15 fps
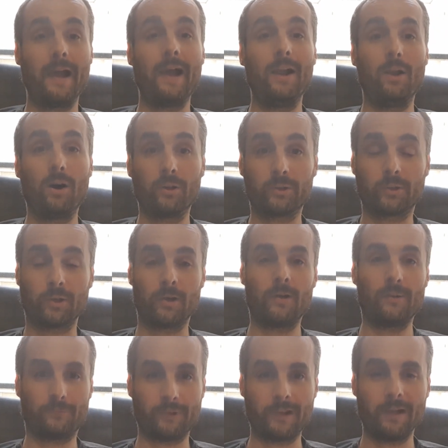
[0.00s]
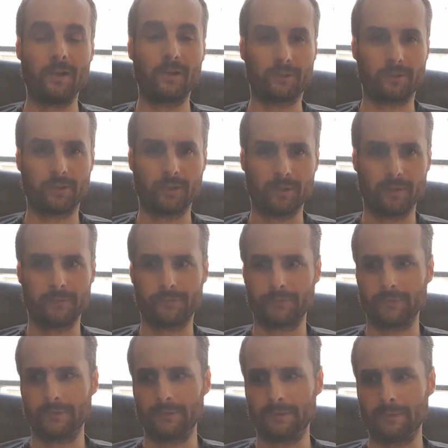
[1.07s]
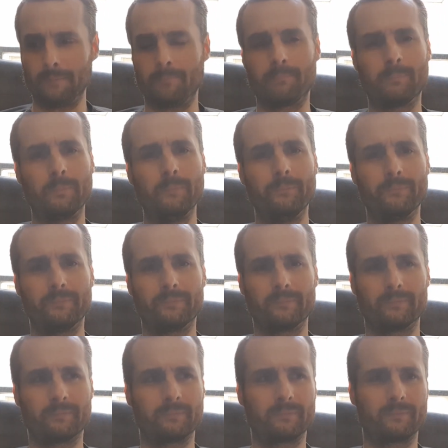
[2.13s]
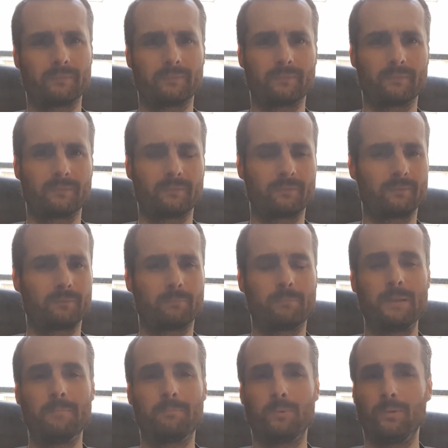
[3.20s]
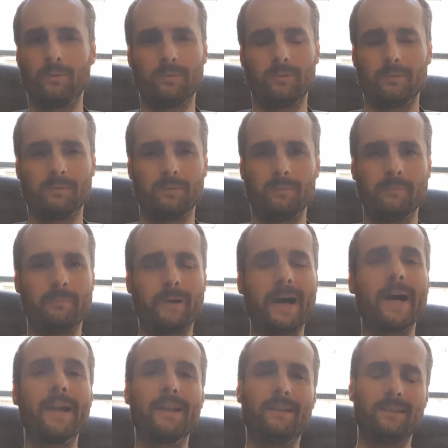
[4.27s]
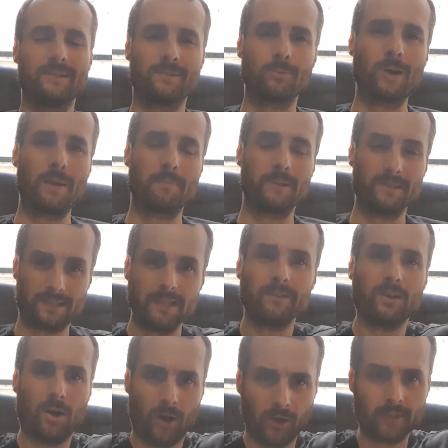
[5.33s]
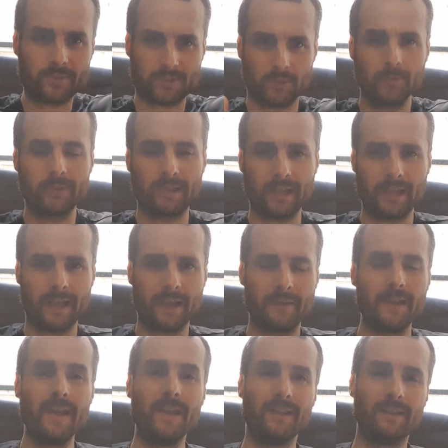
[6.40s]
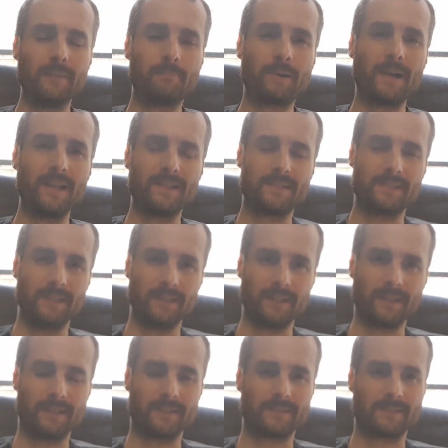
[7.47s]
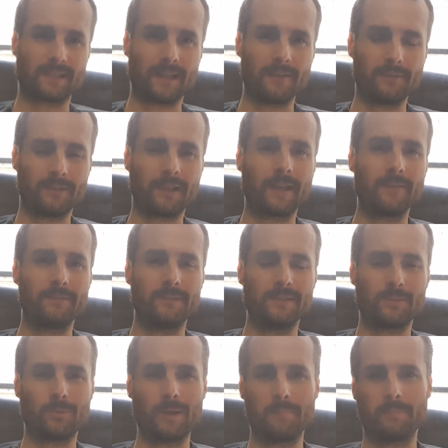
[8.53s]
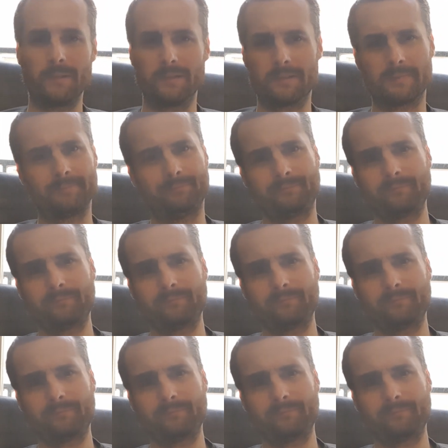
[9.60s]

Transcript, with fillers: a lot of a lot of um, people buy these weapons and also the the Palestinians have have these weapons